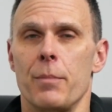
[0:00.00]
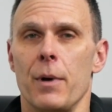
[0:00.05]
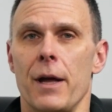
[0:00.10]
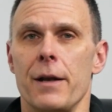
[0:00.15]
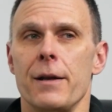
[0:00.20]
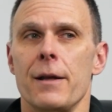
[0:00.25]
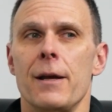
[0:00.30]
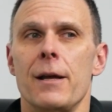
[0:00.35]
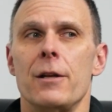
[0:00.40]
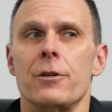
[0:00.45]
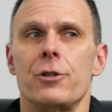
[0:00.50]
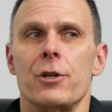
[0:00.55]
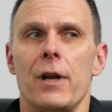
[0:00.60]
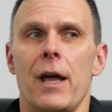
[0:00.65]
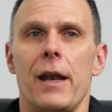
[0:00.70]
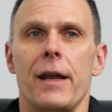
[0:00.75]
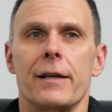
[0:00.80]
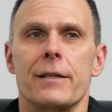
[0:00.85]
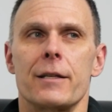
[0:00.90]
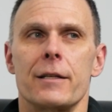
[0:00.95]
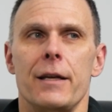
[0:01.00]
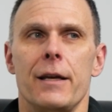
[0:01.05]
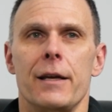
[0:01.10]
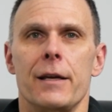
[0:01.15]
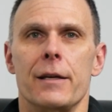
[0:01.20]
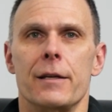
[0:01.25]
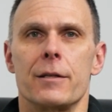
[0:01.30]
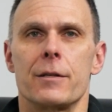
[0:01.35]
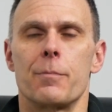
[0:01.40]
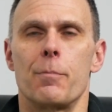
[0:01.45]
But genetics
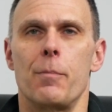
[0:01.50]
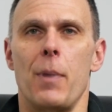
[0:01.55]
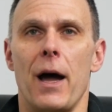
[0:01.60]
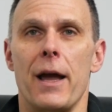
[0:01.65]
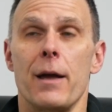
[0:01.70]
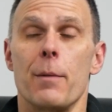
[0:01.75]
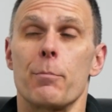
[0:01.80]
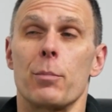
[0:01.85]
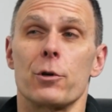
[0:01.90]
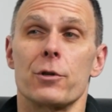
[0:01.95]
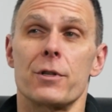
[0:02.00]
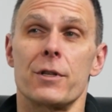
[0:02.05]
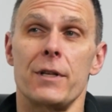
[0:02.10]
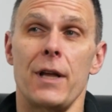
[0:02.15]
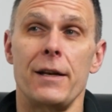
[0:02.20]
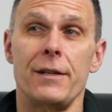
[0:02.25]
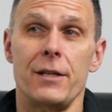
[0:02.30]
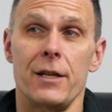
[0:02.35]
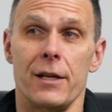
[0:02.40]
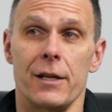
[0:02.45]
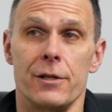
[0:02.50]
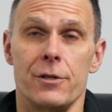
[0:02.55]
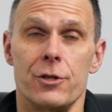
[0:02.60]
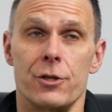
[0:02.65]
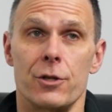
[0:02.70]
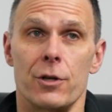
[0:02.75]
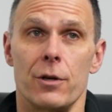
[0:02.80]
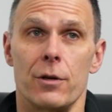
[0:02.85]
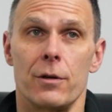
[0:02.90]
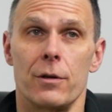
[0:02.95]
is, by a
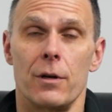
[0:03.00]
percentage